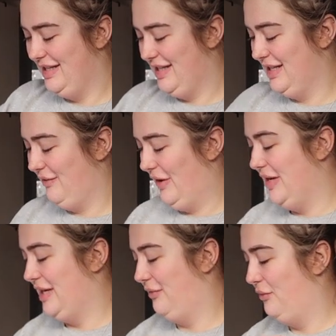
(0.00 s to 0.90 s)
This is a
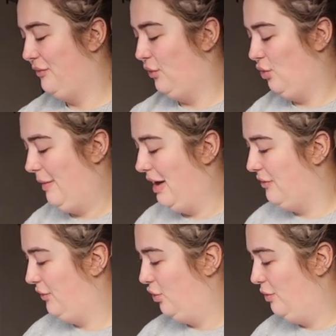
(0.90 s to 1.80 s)
very different
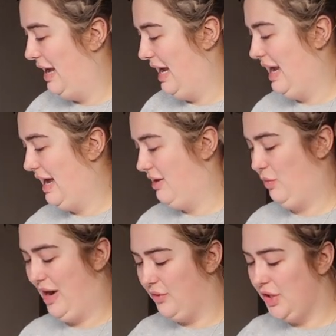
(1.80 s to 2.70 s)
format for me, and
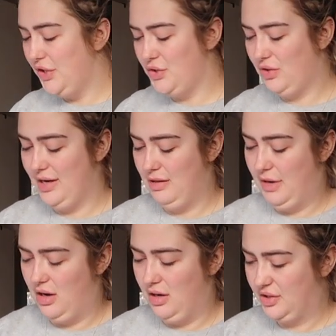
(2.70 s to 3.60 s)
whenever I used to try it in the
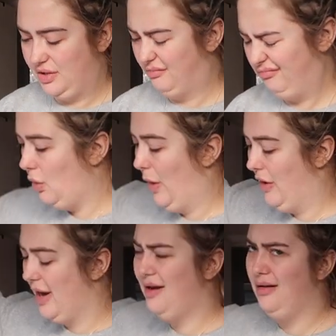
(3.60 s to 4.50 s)
past,
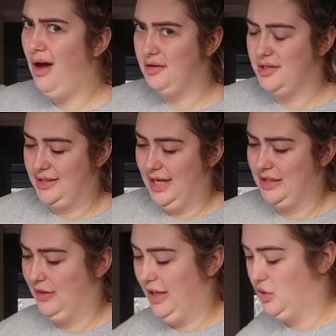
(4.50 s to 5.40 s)
when I
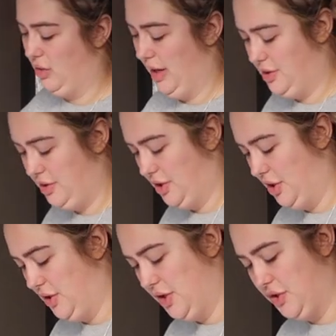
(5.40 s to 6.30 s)
unsuccessfully tried to do
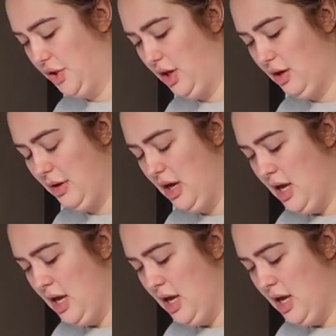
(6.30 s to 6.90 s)
YouTube,